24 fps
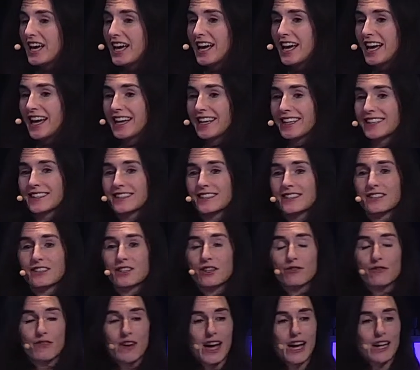it's
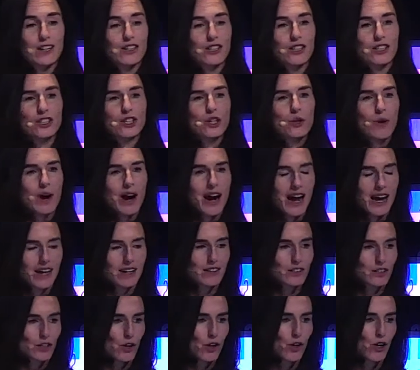the founders who are
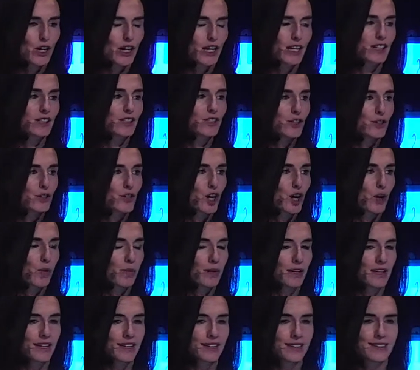out talking to
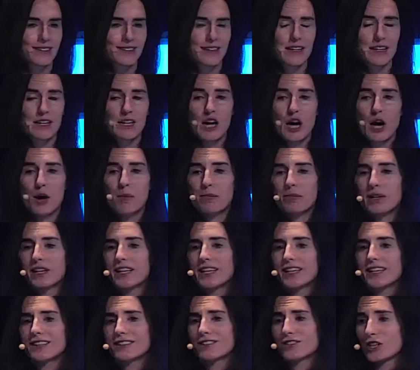companies. And
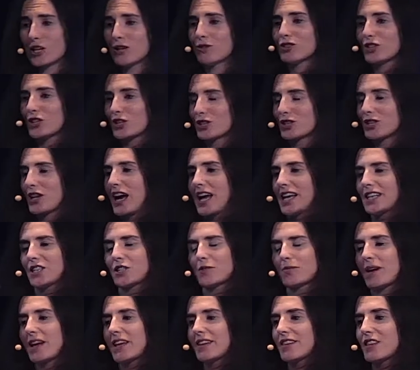please don't
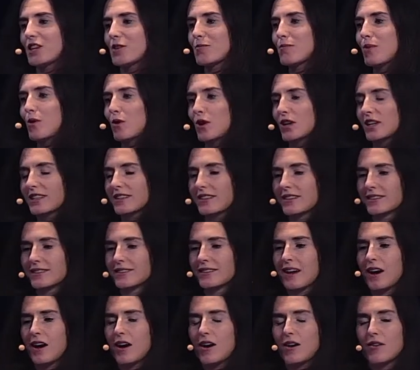underestimate the importance
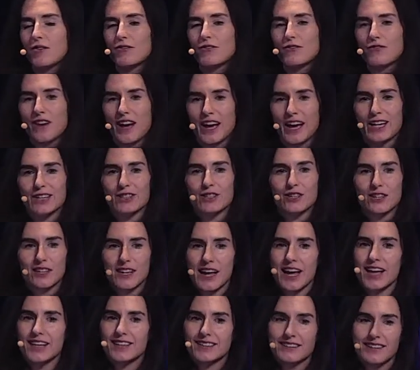of founder
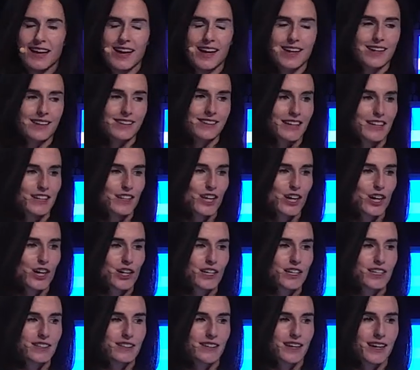led sales in the
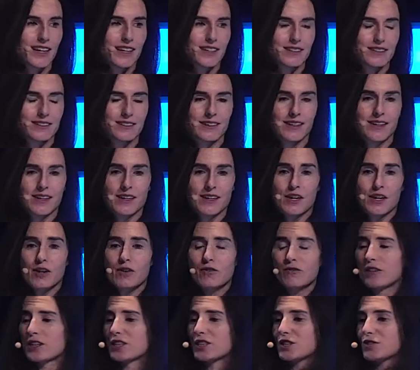early days.
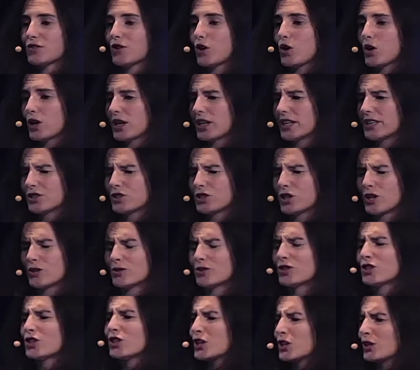First of all, it
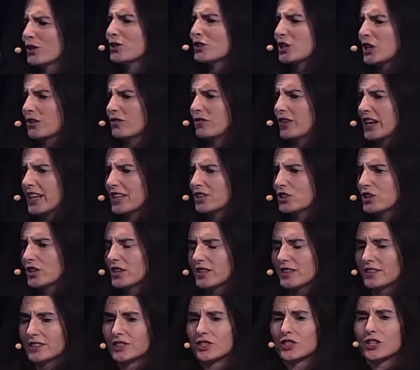shows huge
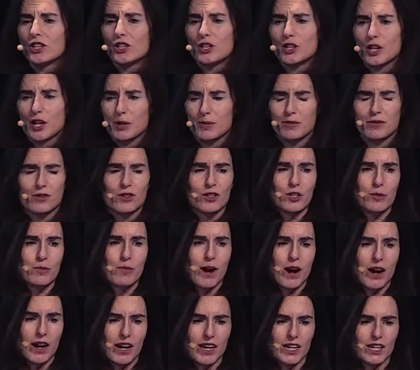conviction to the, to the
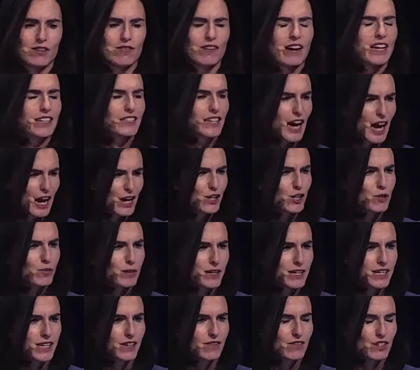market around how you
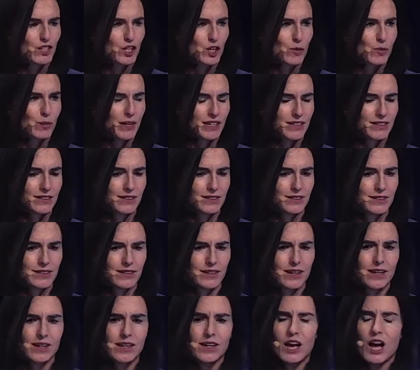believe in your business.
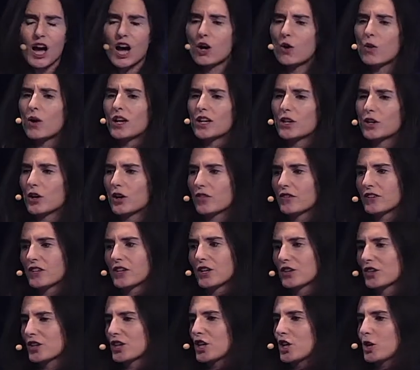And quite often,
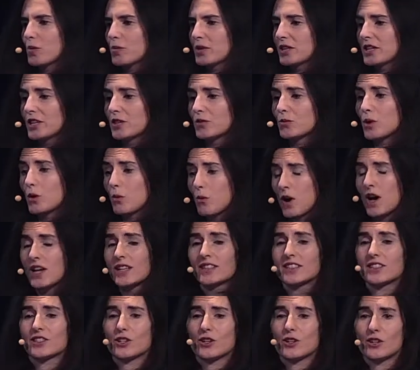other companies will want
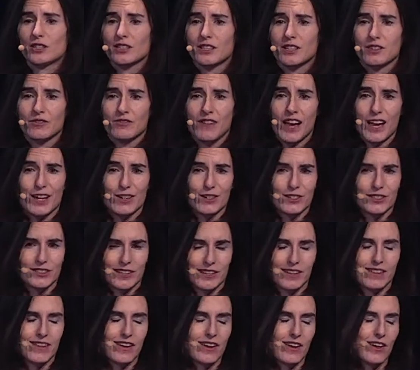to talk to the founders
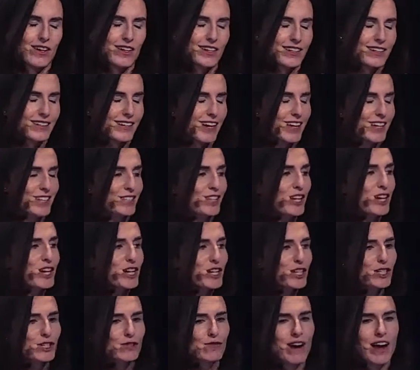in the early days
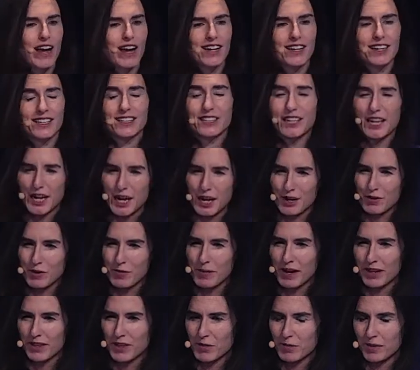directly to hear
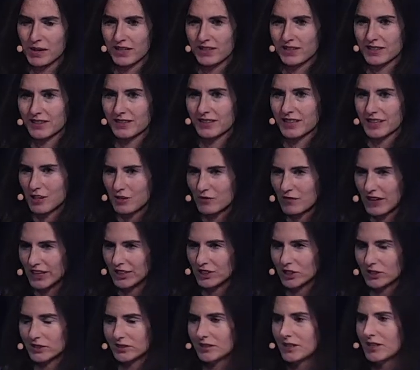about the business and the
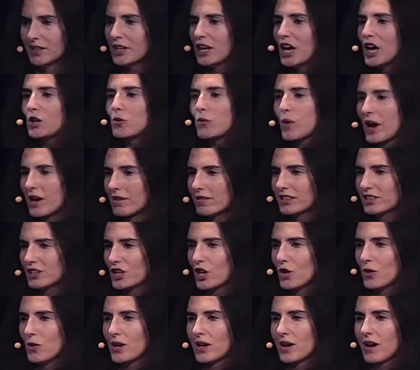vision and where it's
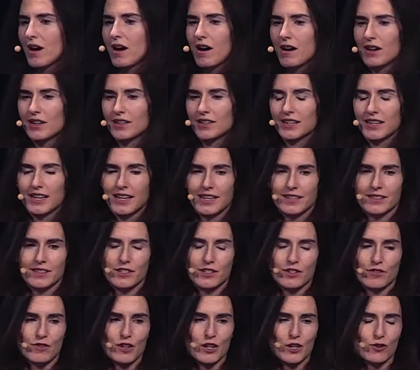going on into
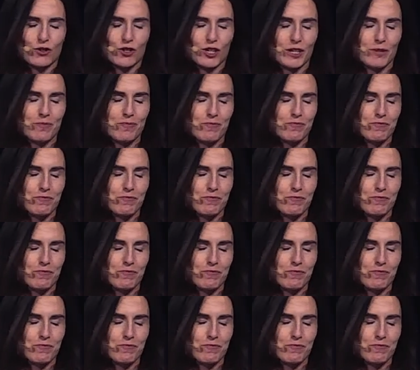the future.